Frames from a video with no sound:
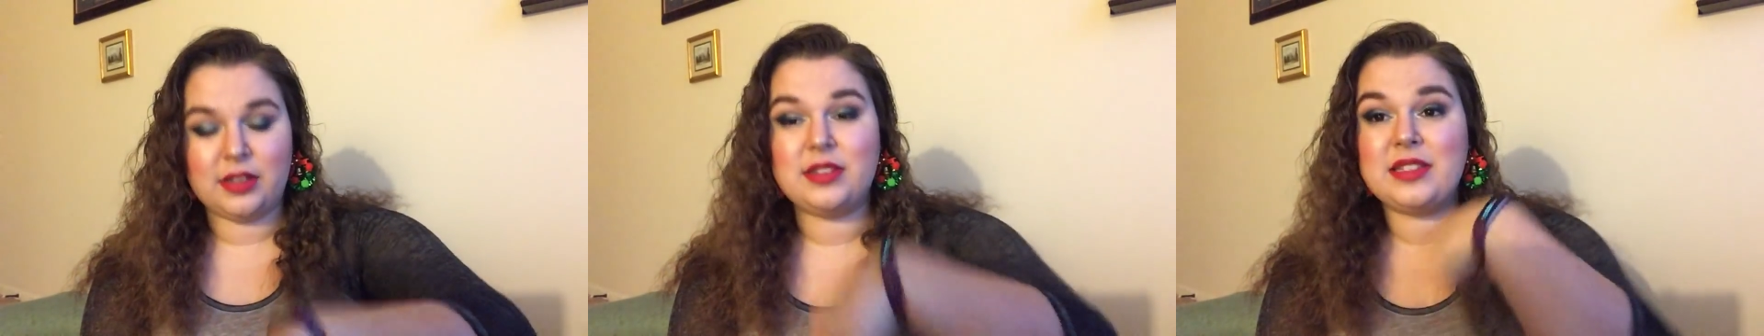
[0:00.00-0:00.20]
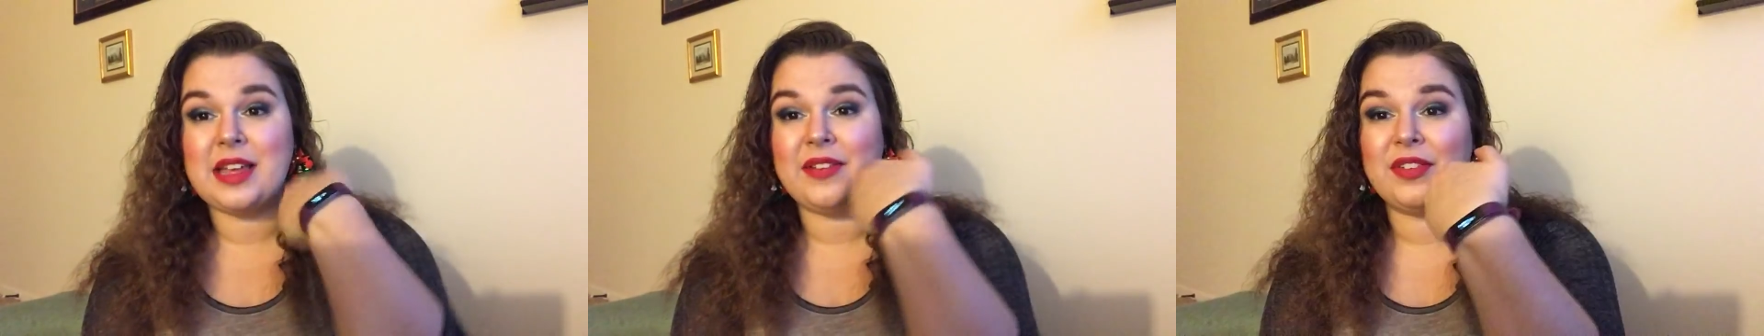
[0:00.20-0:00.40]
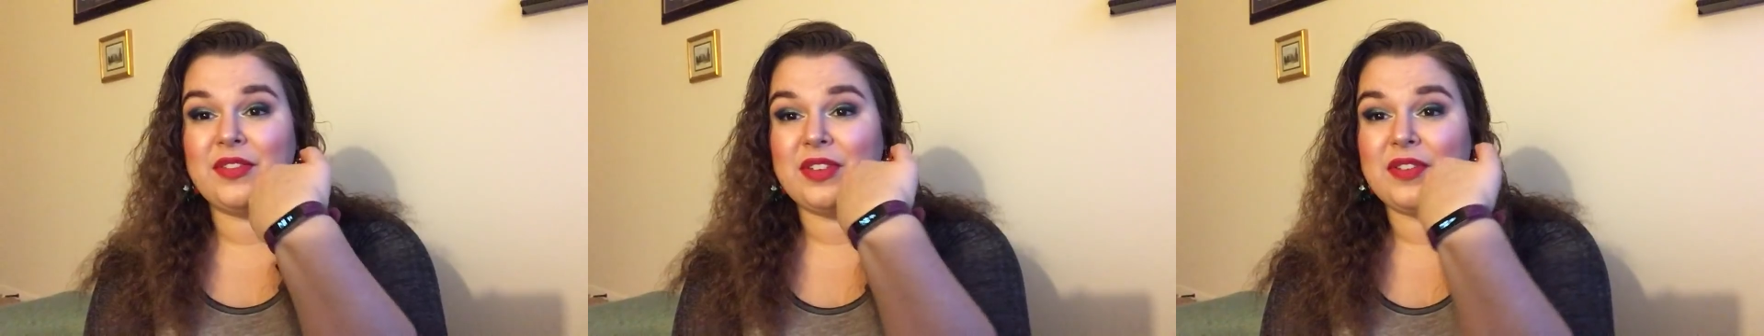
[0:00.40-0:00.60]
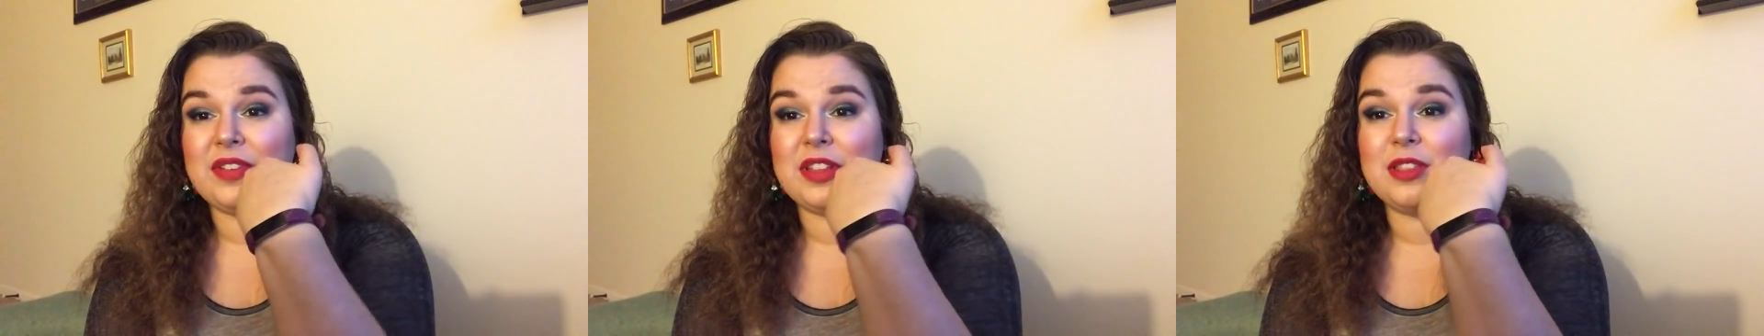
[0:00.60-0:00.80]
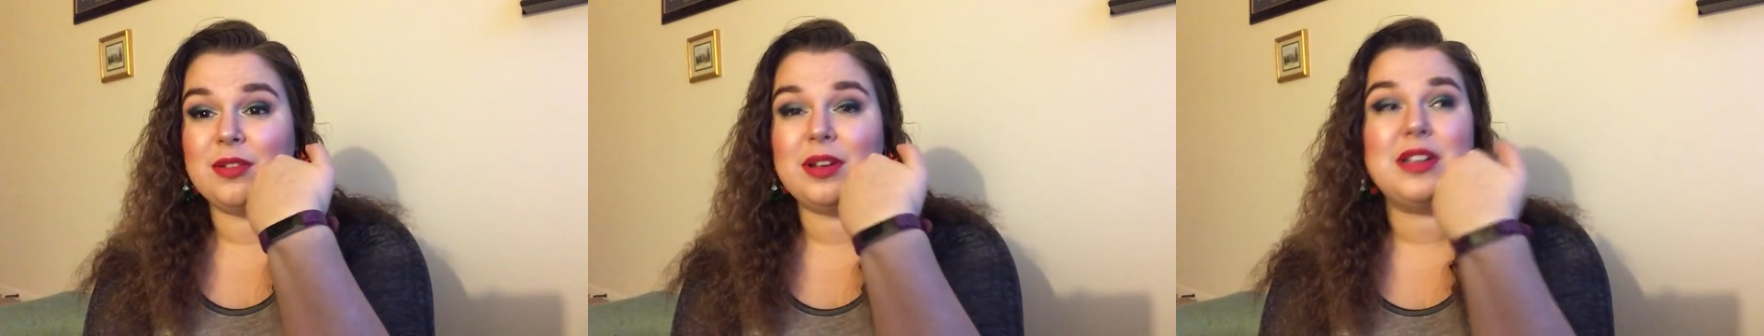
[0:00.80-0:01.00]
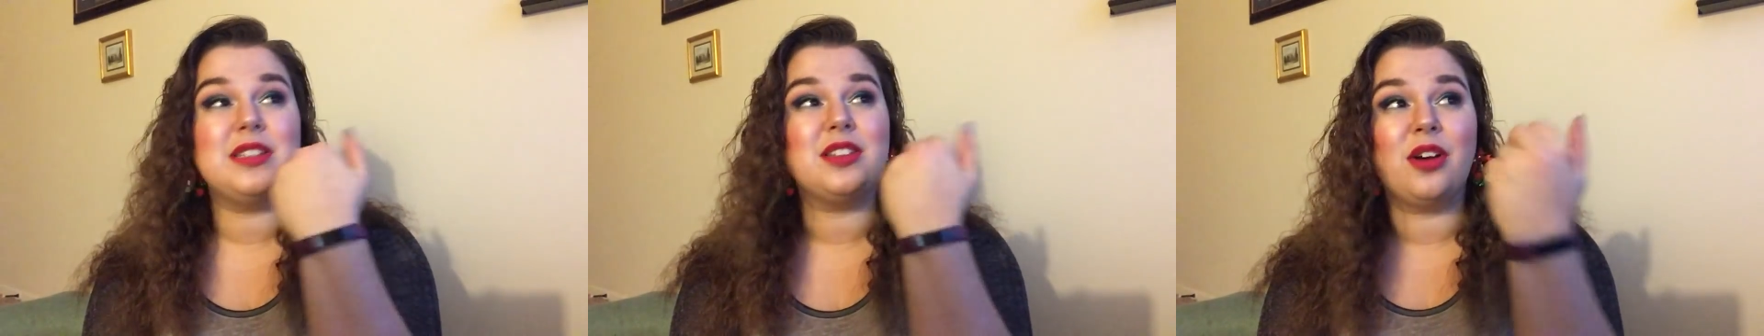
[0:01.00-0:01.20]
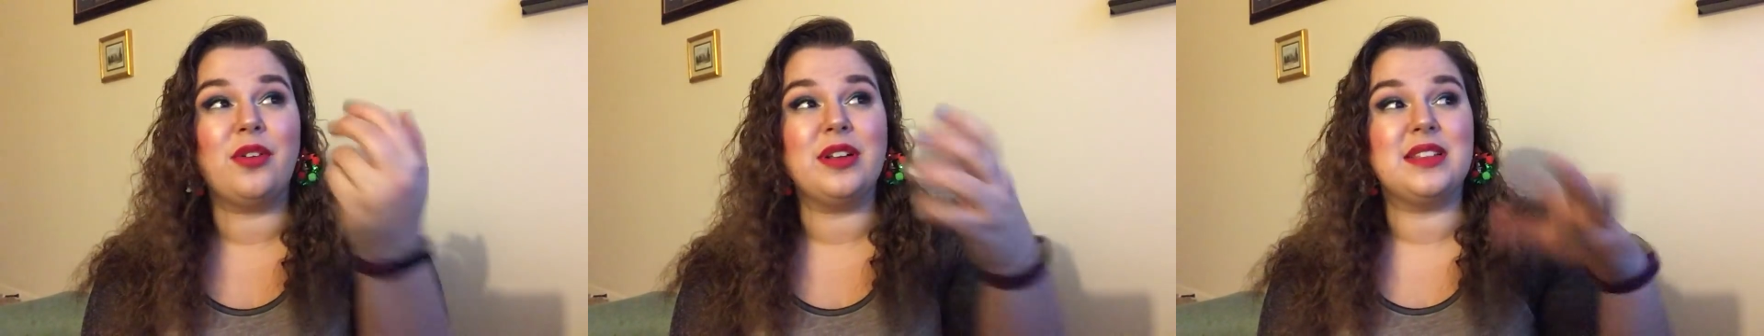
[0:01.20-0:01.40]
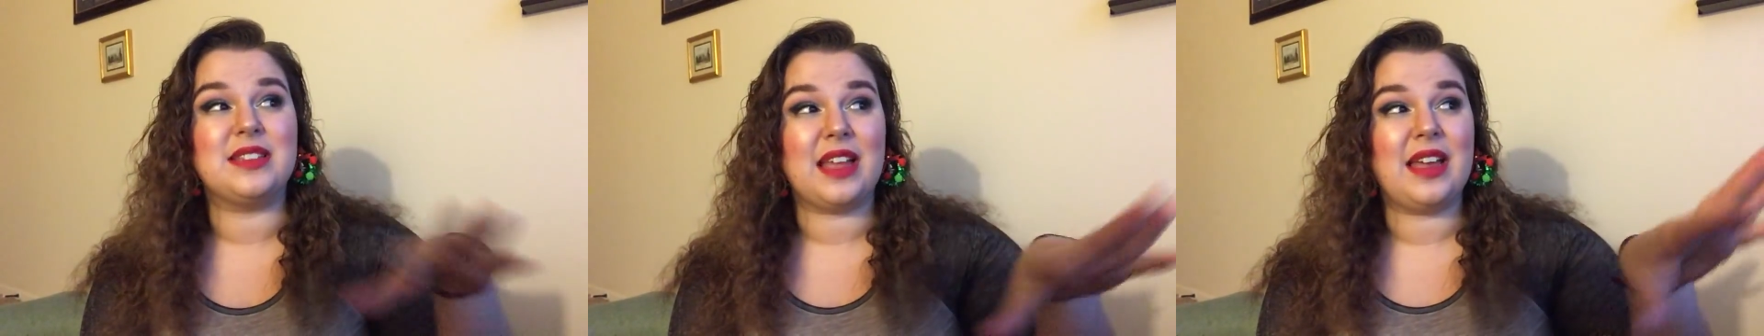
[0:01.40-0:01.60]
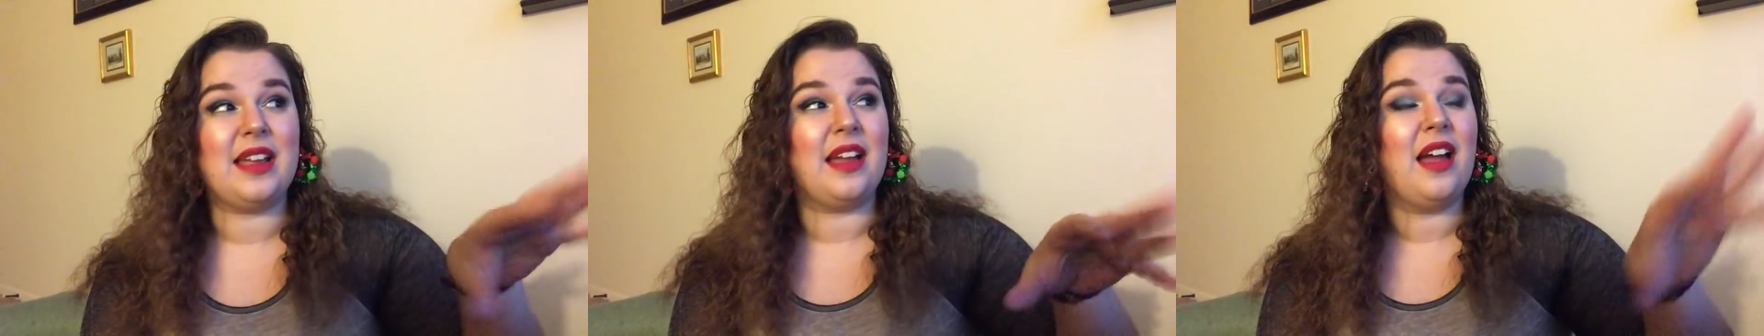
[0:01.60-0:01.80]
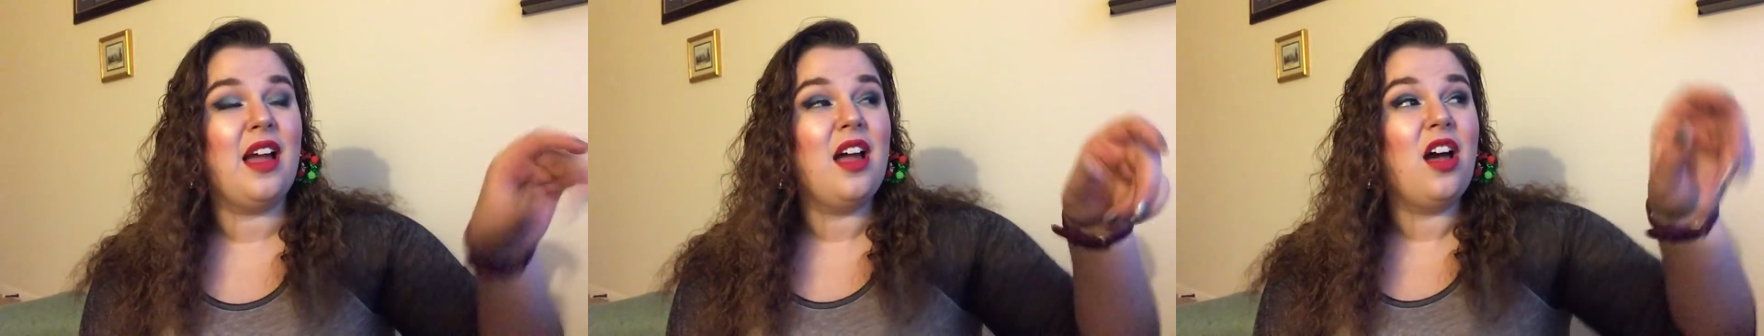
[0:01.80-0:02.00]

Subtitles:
7:53, so it's like